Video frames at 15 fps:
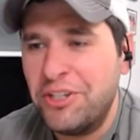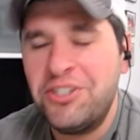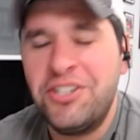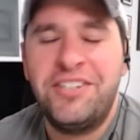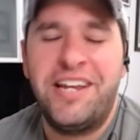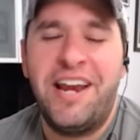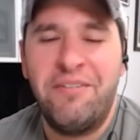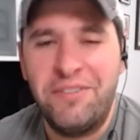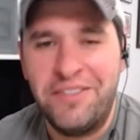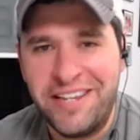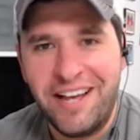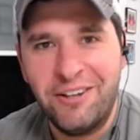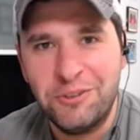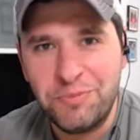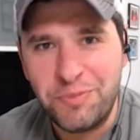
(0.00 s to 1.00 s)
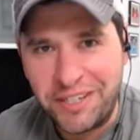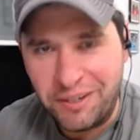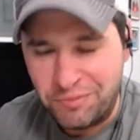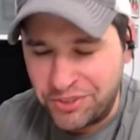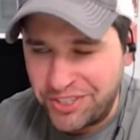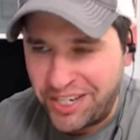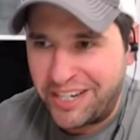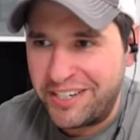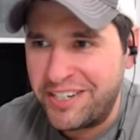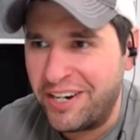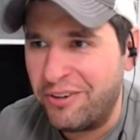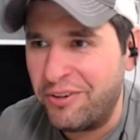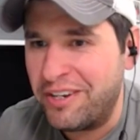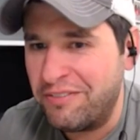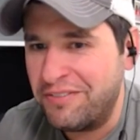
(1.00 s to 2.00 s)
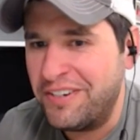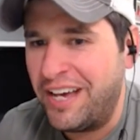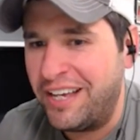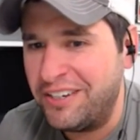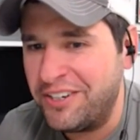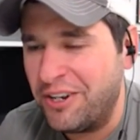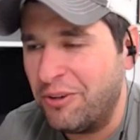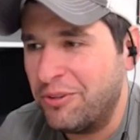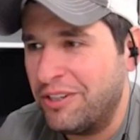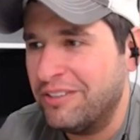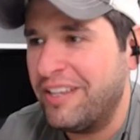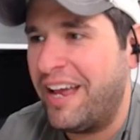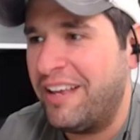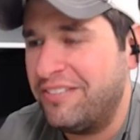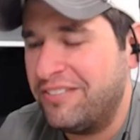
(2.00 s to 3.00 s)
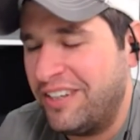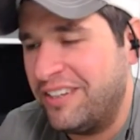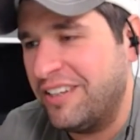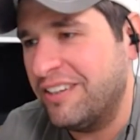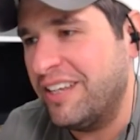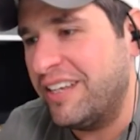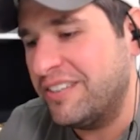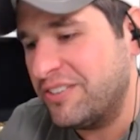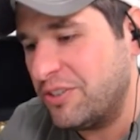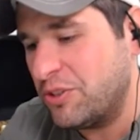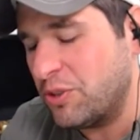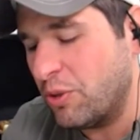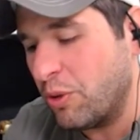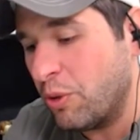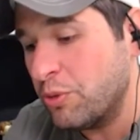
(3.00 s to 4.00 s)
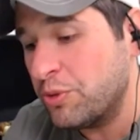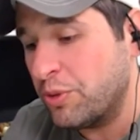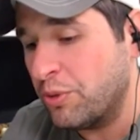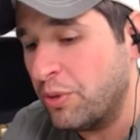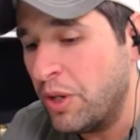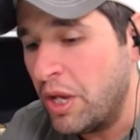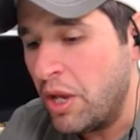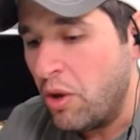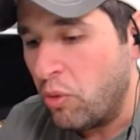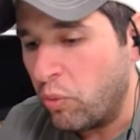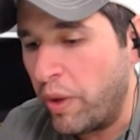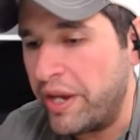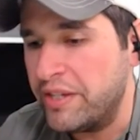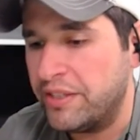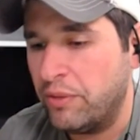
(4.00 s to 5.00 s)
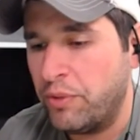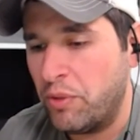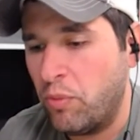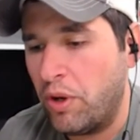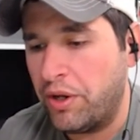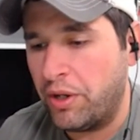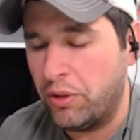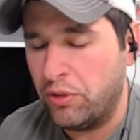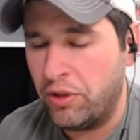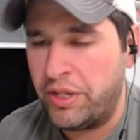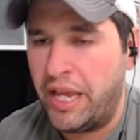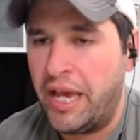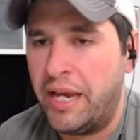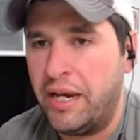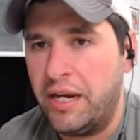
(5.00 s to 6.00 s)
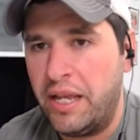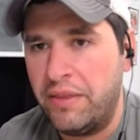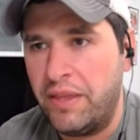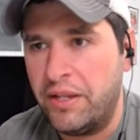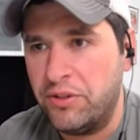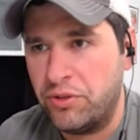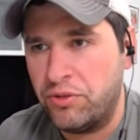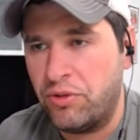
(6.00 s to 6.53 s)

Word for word: let's just say everything else becomes secondary, if not you know the last on the list. So those are ways that we wanted to look at it and then